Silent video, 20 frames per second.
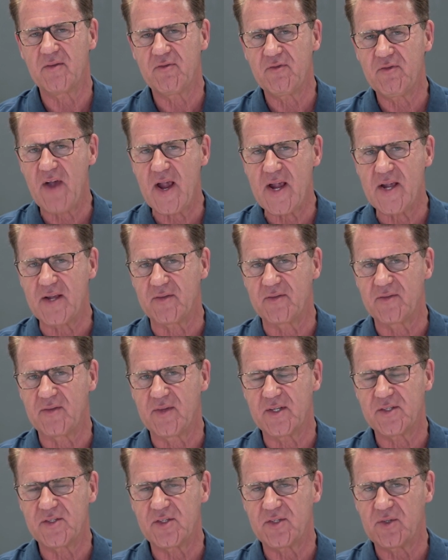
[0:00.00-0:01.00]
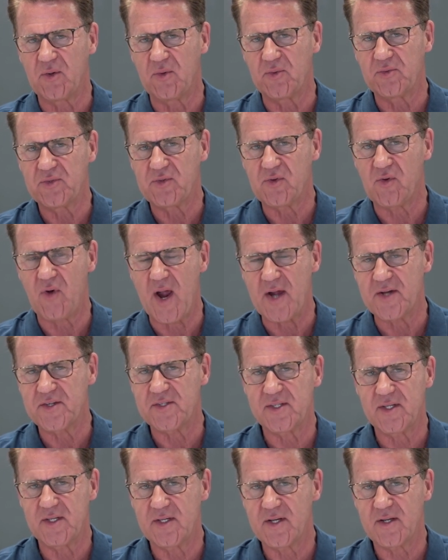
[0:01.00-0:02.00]
faith, that's called
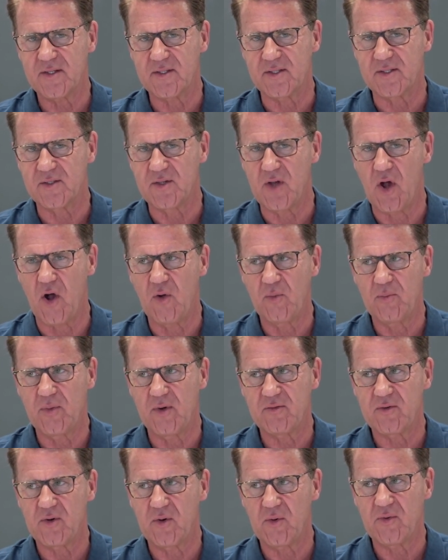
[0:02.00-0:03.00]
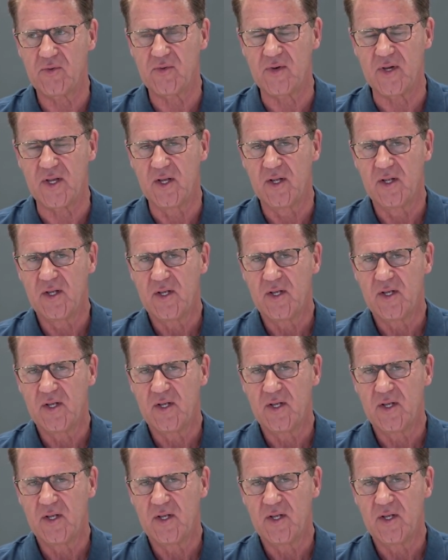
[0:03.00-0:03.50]
Christ in us, the hope of glory.